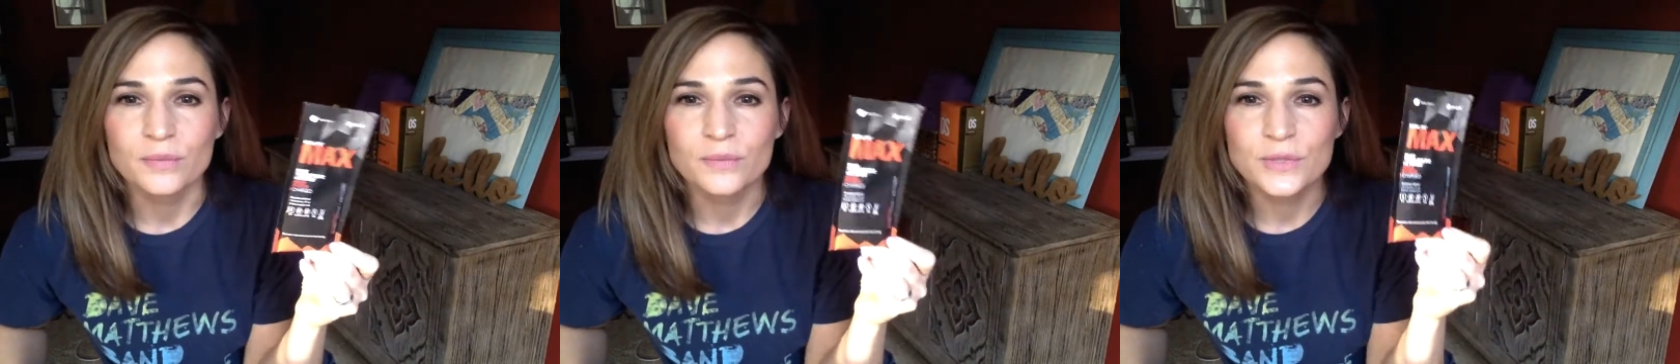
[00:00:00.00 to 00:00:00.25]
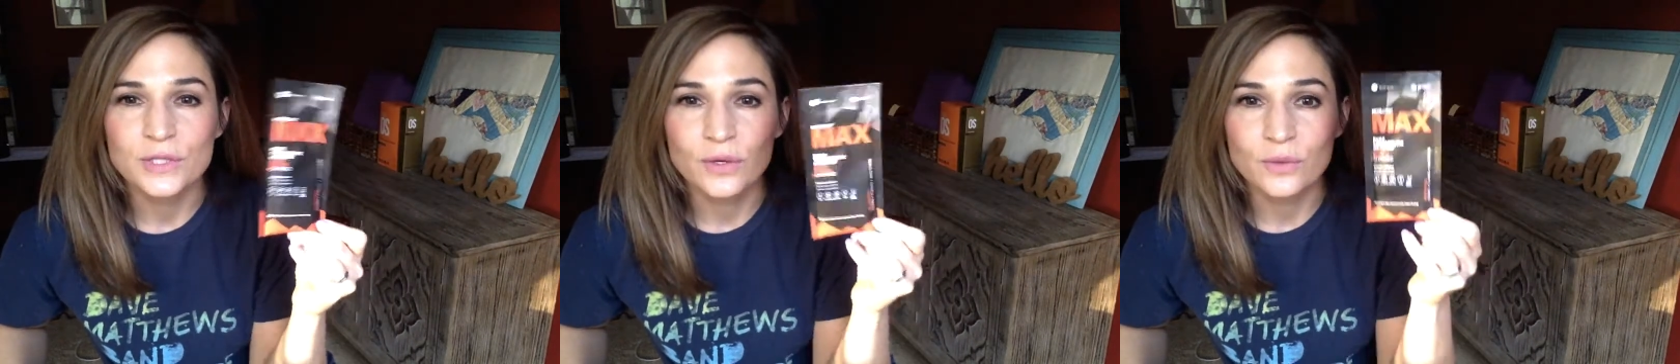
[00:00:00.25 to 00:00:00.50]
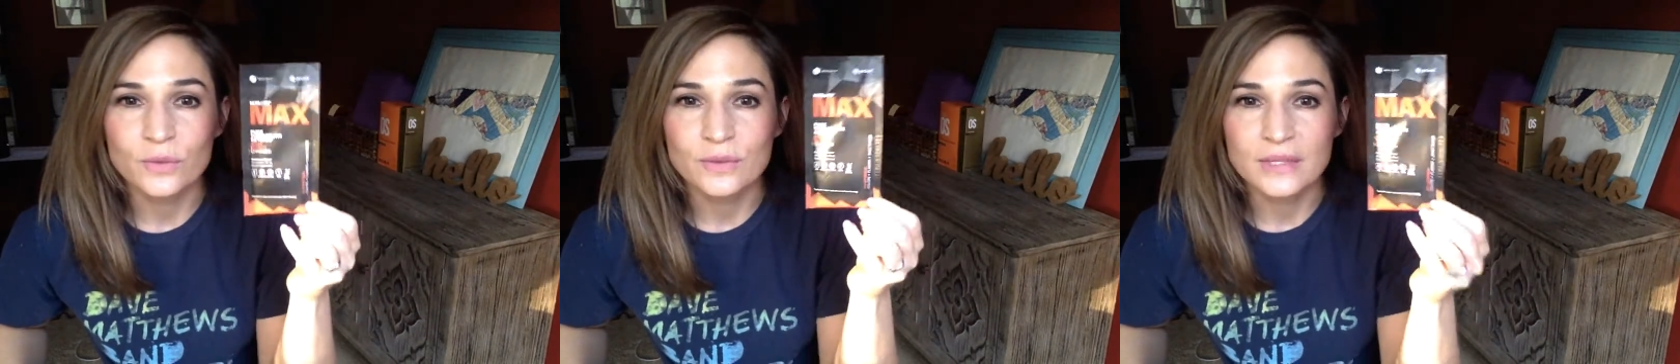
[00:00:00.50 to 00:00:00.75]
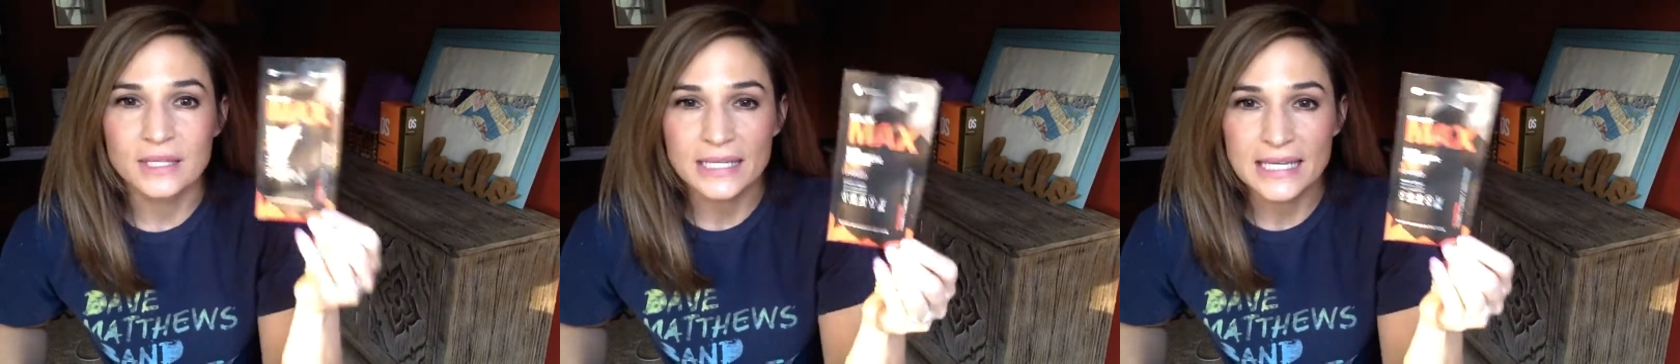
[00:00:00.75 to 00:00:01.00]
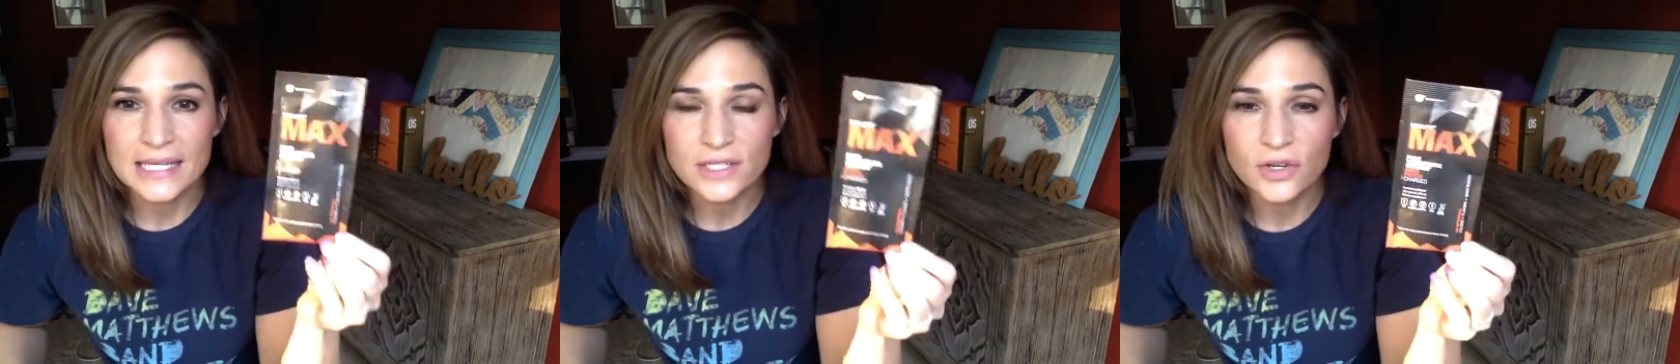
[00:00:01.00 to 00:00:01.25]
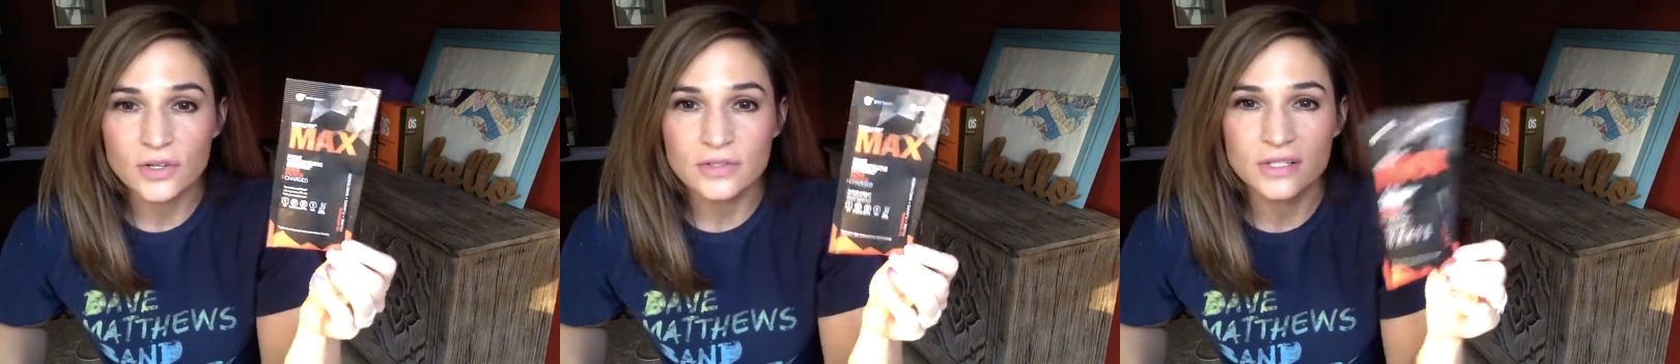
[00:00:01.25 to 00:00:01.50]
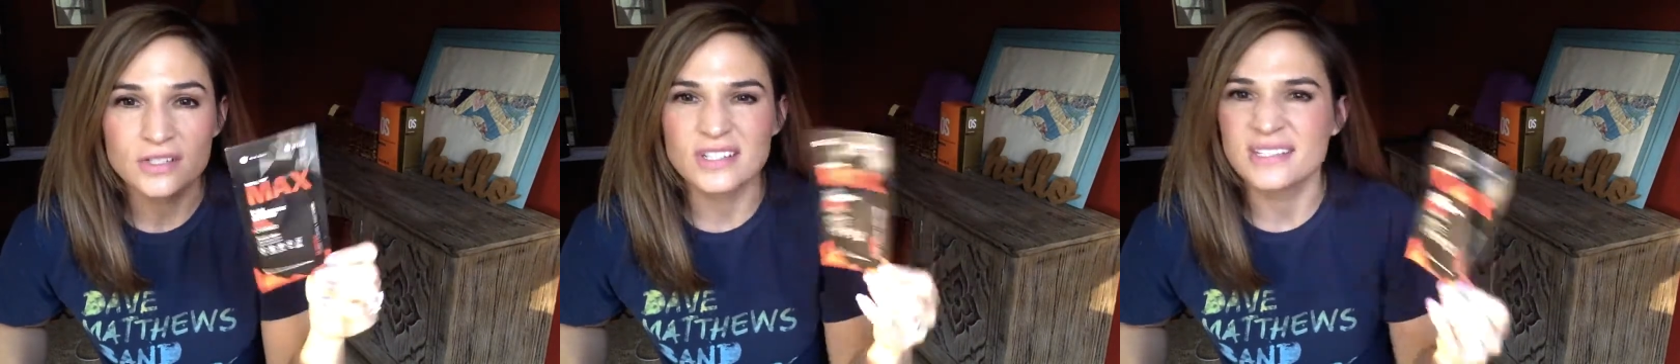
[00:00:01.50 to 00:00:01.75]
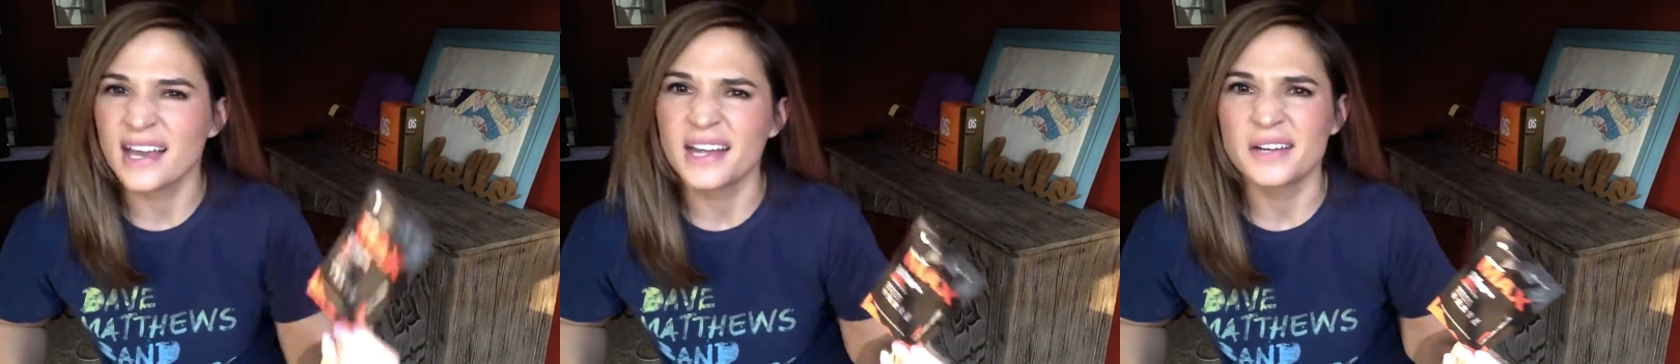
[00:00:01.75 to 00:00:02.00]
So the ketones are
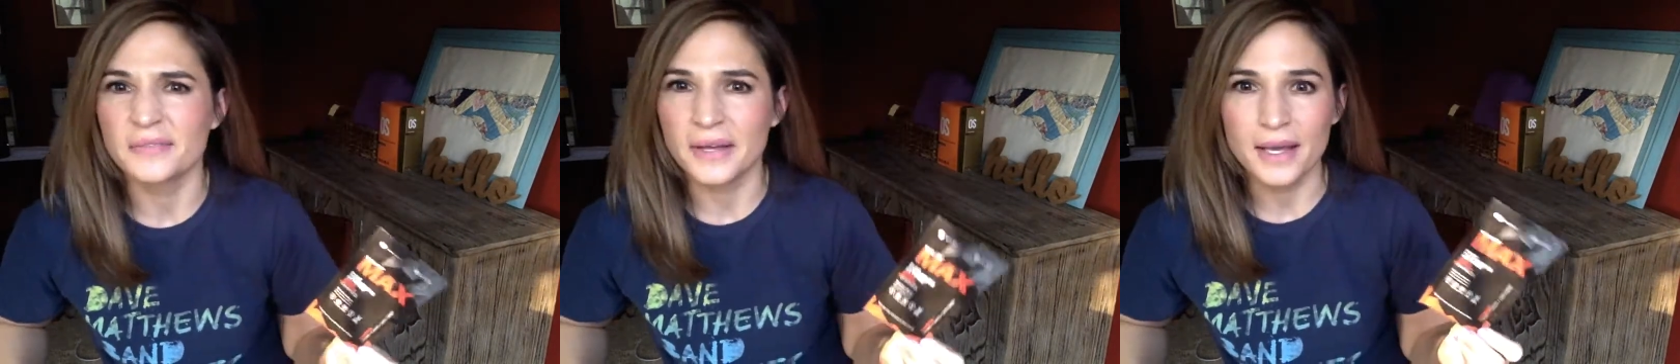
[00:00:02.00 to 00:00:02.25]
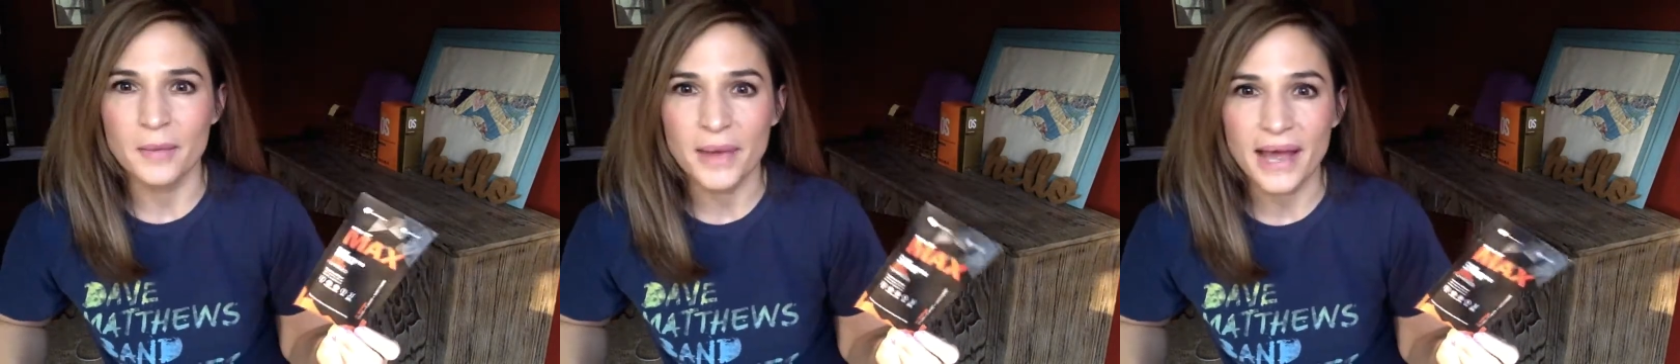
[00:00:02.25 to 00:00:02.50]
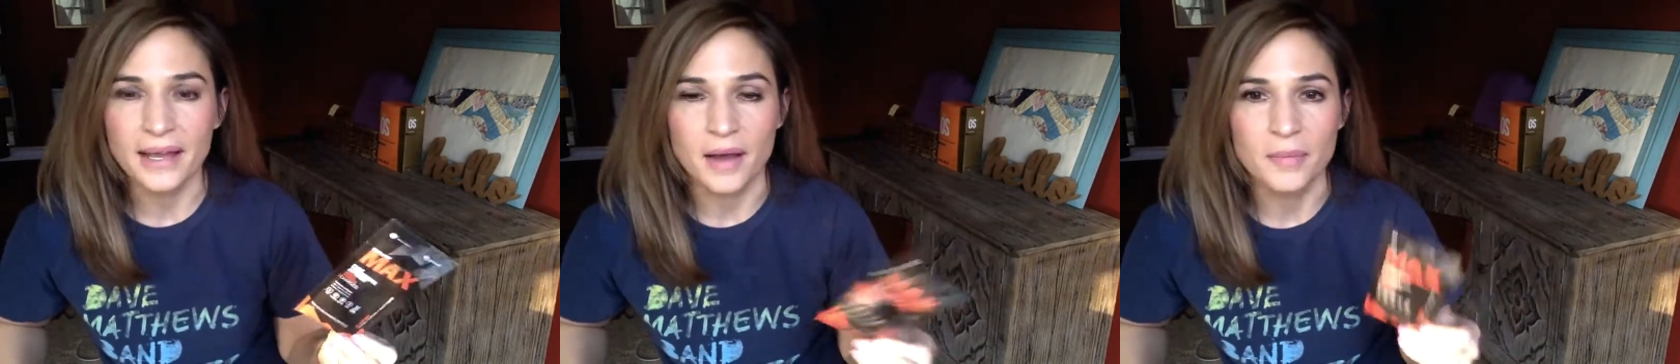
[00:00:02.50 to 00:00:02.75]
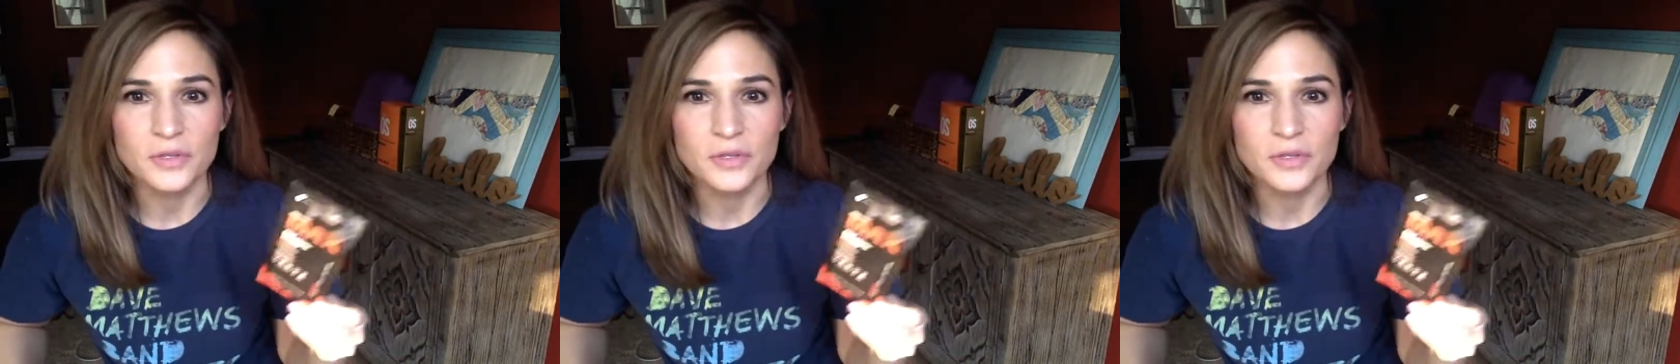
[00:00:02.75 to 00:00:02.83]
just kind of like a backup.